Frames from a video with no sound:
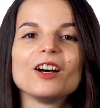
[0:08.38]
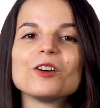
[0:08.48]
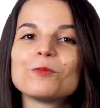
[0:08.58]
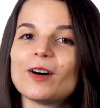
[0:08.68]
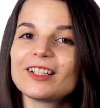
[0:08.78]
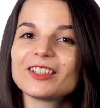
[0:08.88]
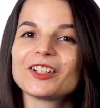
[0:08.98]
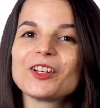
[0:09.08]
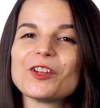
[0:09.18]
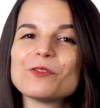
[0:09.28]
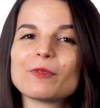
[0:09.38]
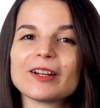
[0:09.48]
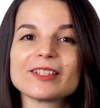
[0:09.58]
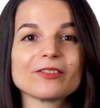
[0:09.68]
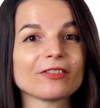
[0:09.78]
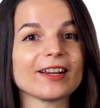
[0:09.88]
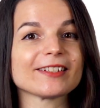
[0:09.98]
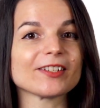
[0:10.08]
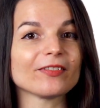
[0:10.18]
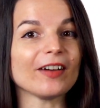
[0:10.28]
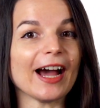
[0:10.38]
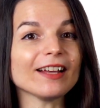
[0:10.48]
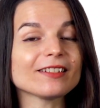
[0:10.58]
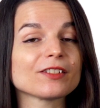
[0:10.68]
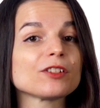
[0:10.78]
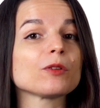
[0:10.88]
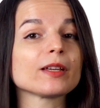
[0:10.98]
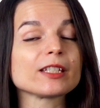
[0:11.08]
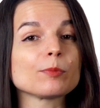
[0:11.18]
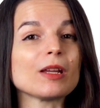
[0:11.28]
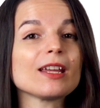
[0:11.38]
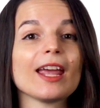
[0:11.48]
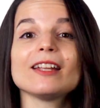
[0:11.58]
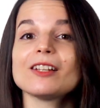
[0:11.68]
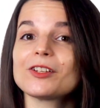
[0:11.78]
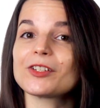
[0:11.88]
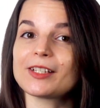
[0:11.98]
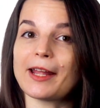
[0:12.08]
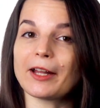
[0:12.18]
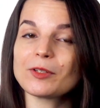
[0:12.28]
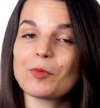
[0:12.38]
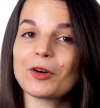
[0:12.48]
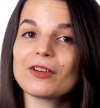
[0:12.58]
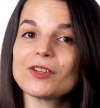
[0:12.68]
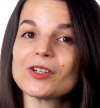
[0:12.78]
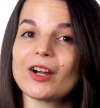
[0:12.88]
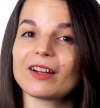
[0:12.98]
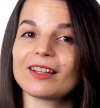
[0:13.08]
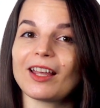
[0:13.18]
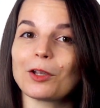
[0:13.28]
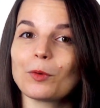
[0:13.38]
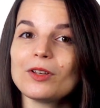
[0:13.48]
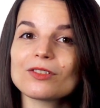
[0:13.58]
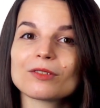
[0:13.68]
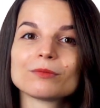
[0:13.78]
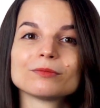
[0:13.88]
Want to learn new words and phrases fast so you can speak and understand more of your target language?